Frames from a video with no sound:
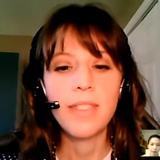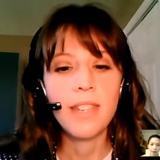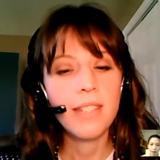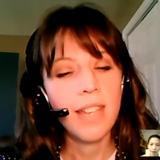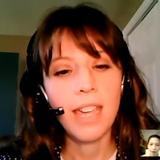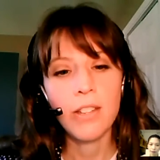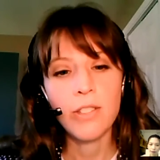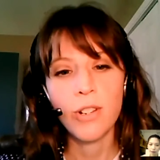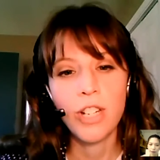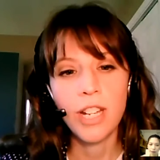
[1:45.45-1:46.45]
These
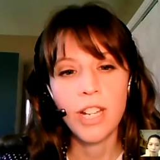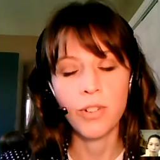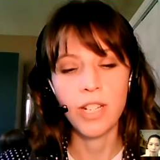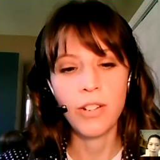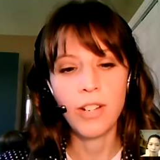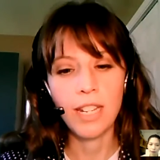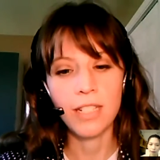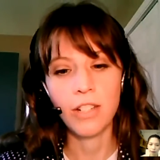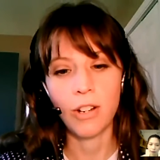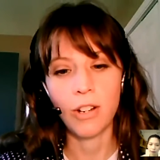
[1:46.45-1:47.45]
Hangouts are a chance for you to
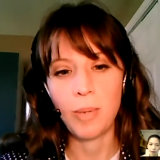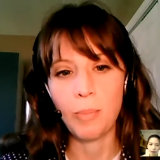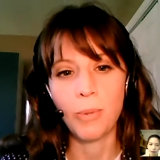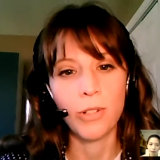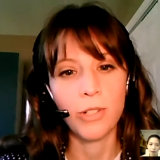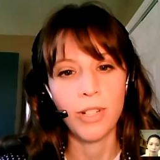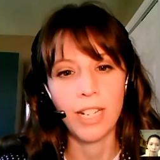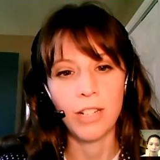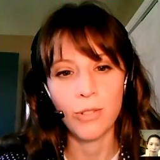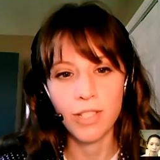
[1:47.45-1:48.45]
get to talk to people who are
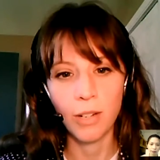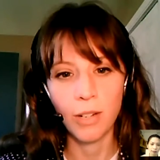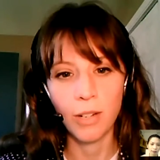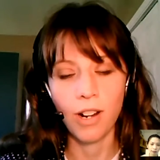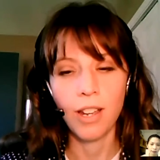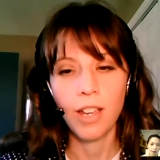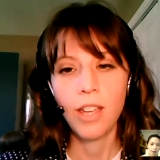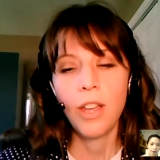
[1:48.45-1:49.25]
doing interesting work,